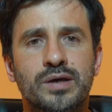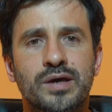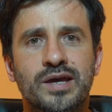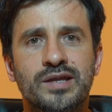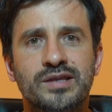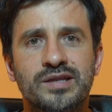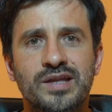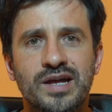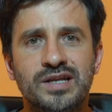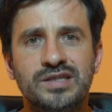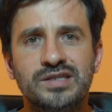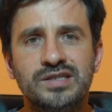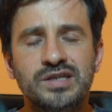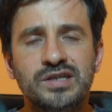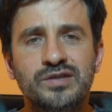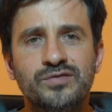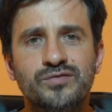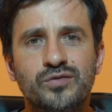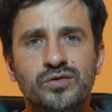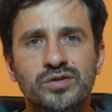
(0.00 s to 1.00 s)
And that's
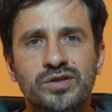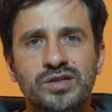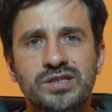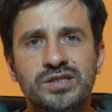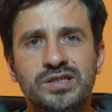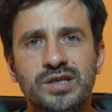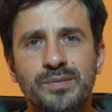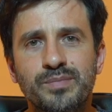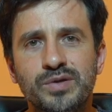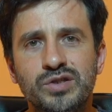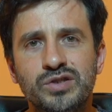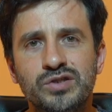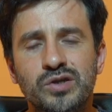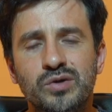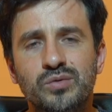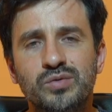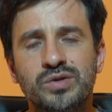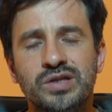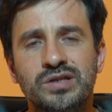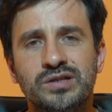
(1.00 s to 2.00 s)
it for this
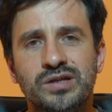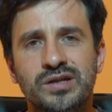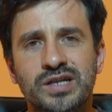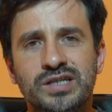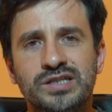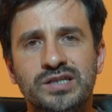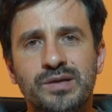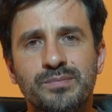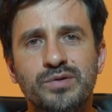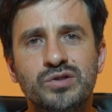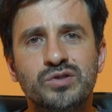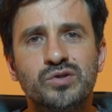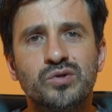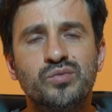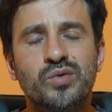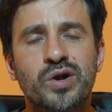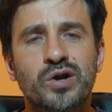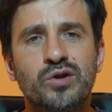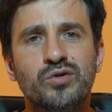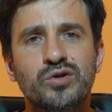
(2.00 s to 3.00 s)
episode. In the next
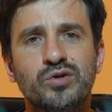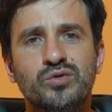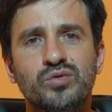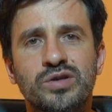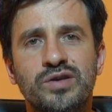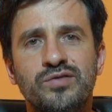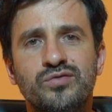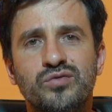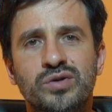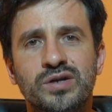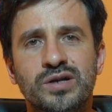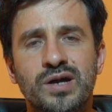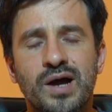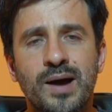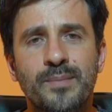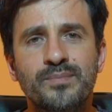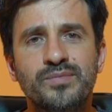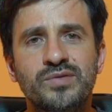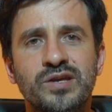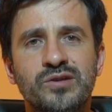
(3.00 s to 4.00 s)
episode, we are going to give you an
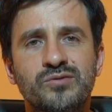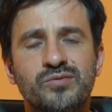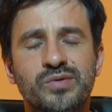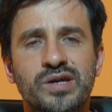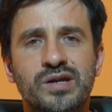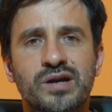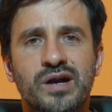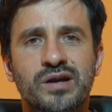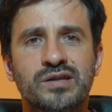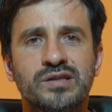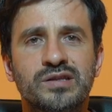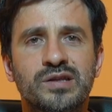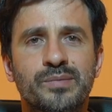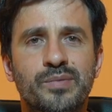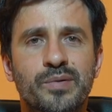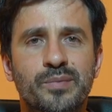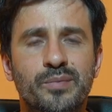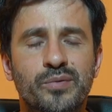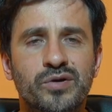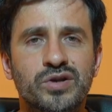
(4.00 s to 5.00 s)
update regarding the
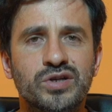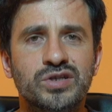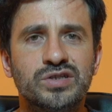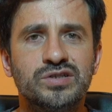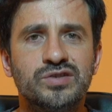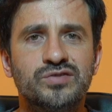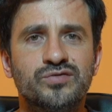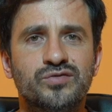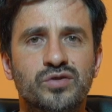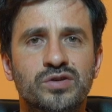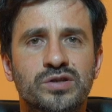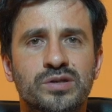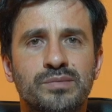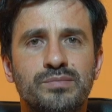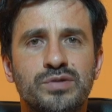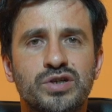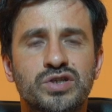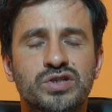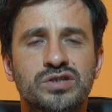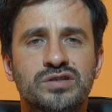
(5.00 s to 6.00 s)
preparations for the
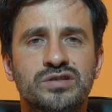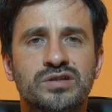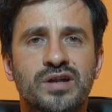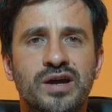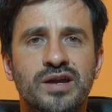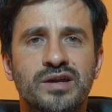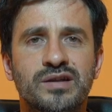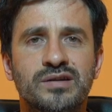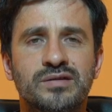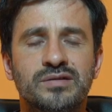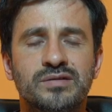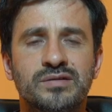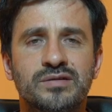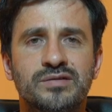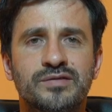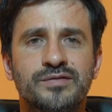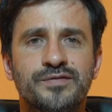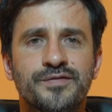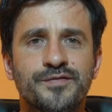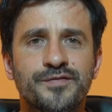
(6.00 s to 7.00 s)
Mission
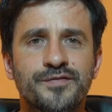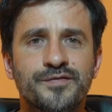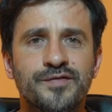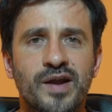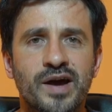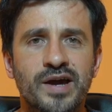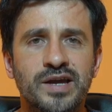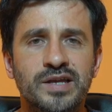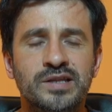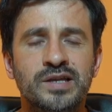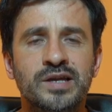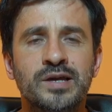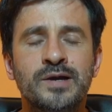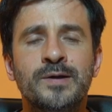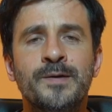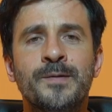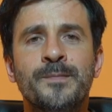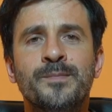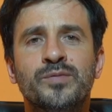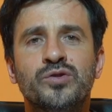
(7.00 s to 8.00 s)
9 flight.
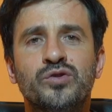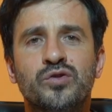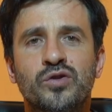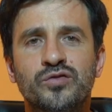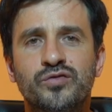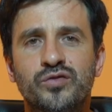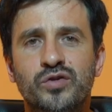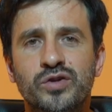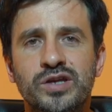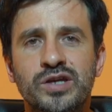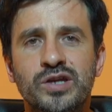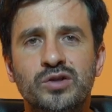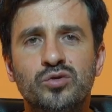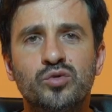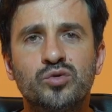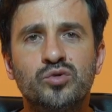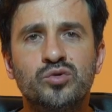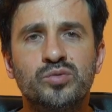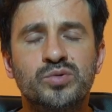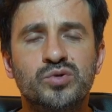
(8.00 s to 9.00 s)
Don't
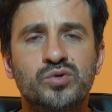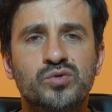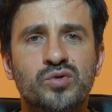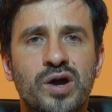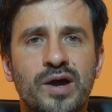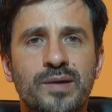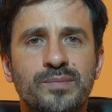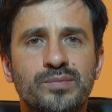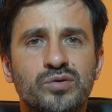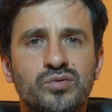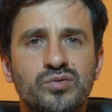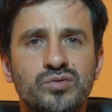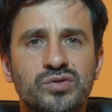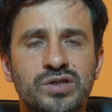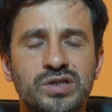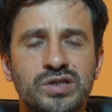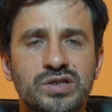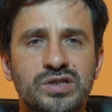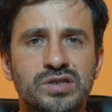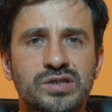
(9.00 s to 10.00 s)
forget to subscribe to
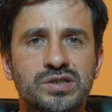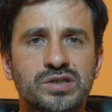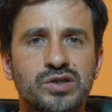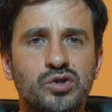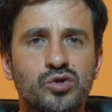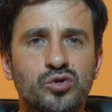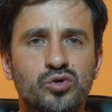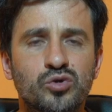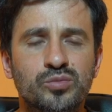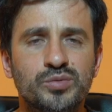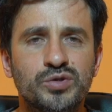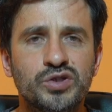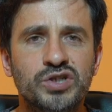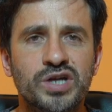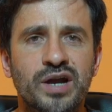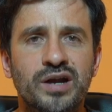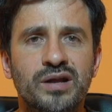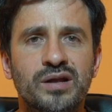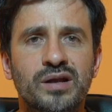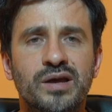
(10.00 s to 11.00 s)
this YouTube
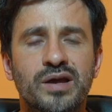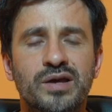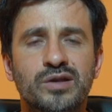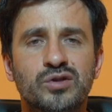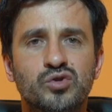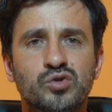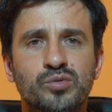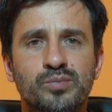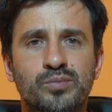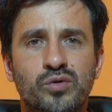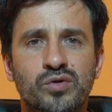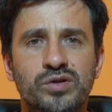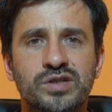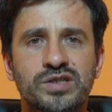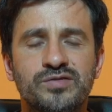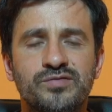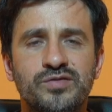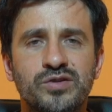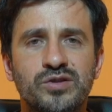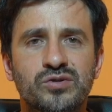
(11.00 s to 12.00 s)
channel and support
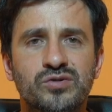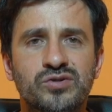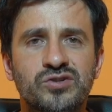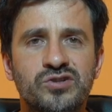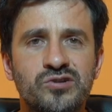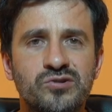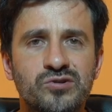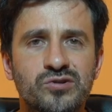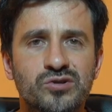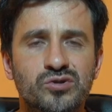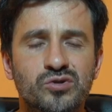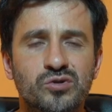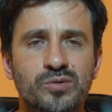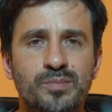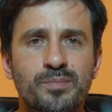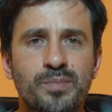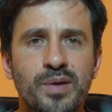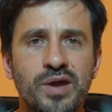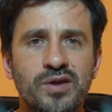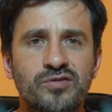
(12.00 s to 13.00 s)
this video series
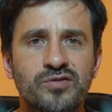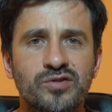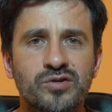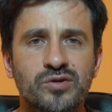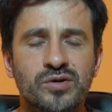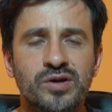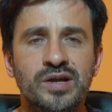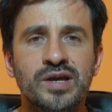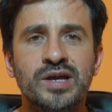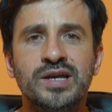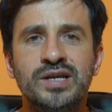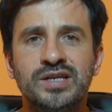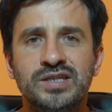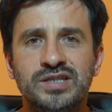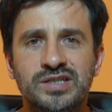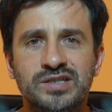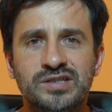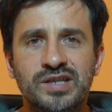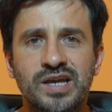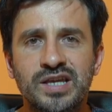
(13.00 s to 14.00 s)
on Patreon.
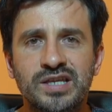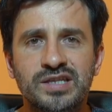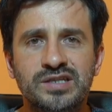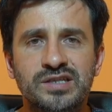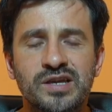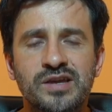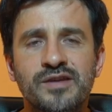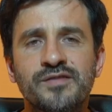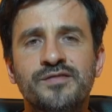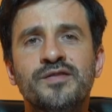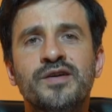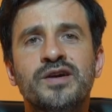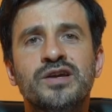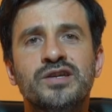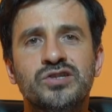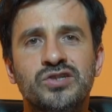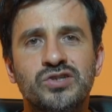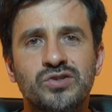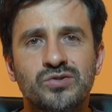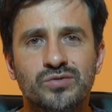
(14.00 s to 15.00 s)
Stay safe.
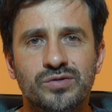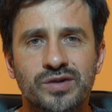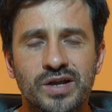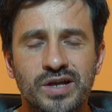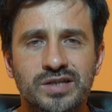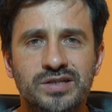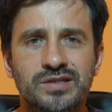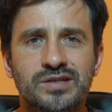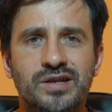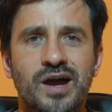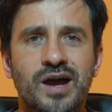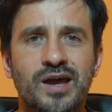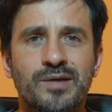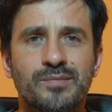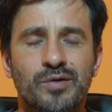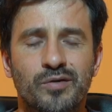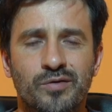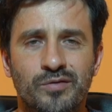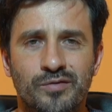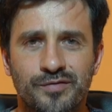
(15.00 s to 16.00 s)
See you next
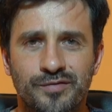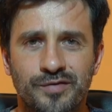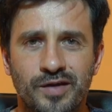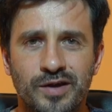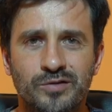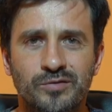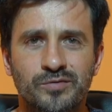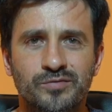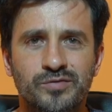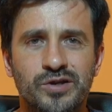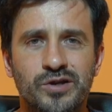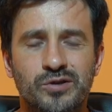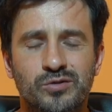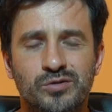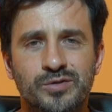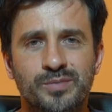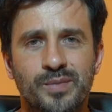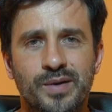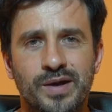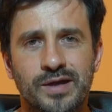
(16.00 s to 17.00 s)
time on Flight of the
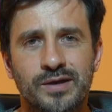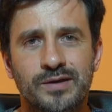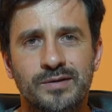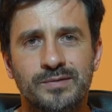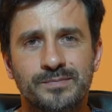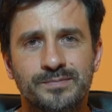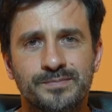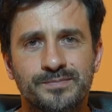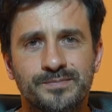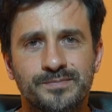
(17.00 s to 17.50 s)
Aerospike.